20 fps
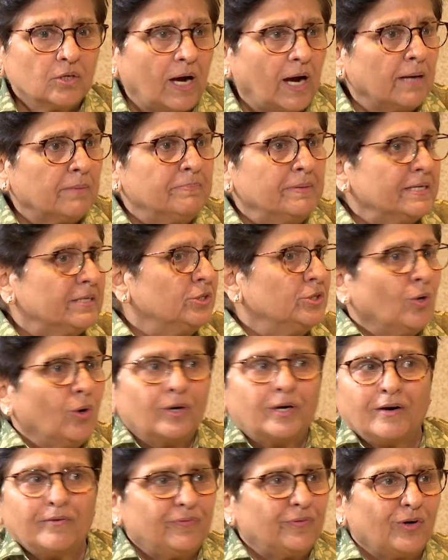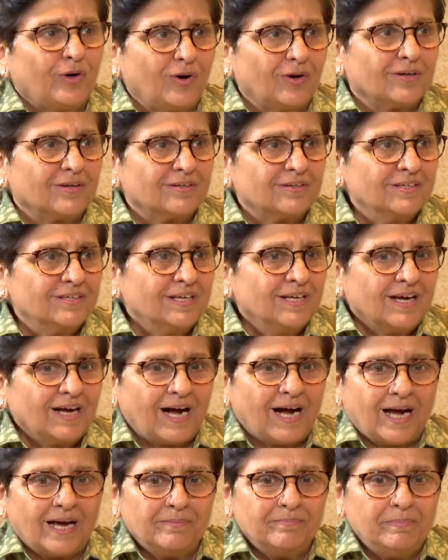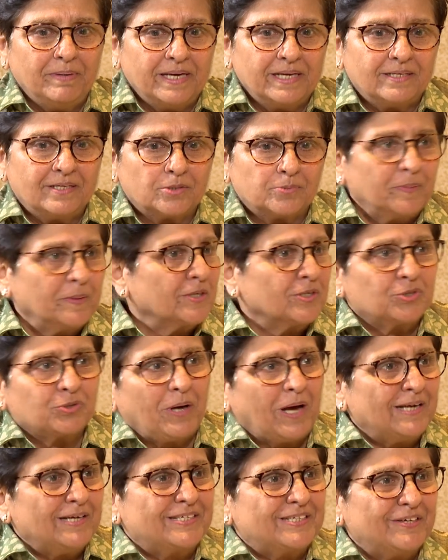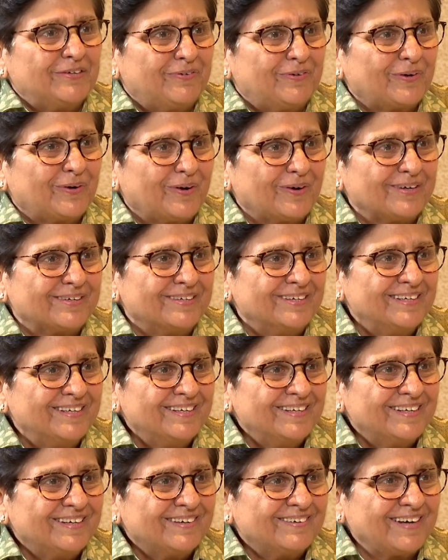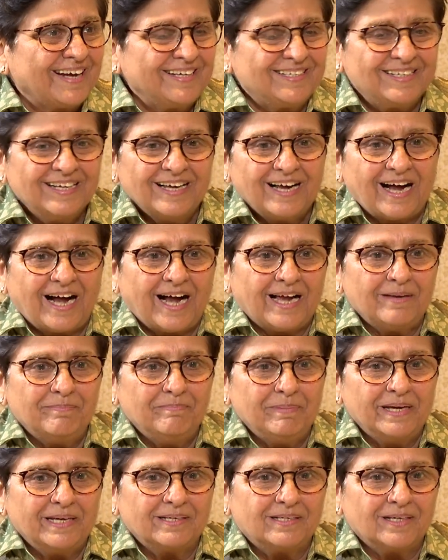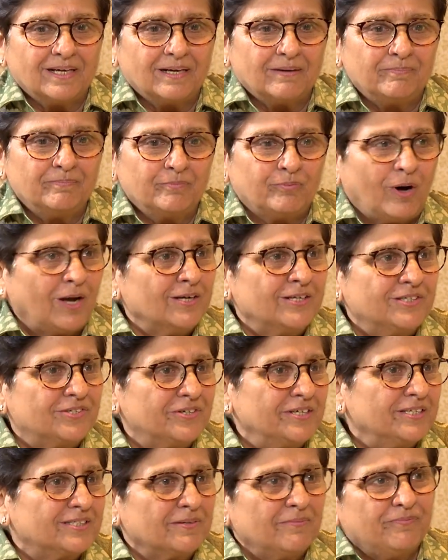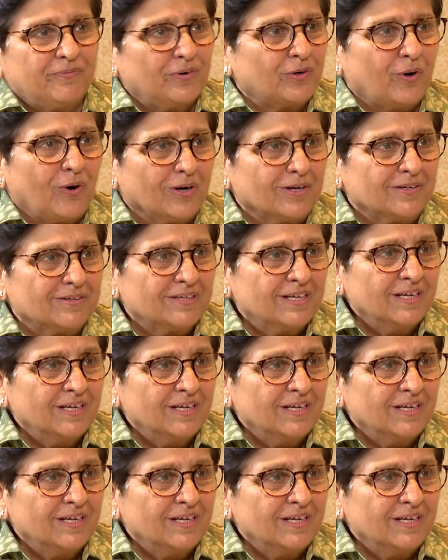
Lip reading: I made yoga for all. I made spirituality for all. Right? I made volunteerism for all.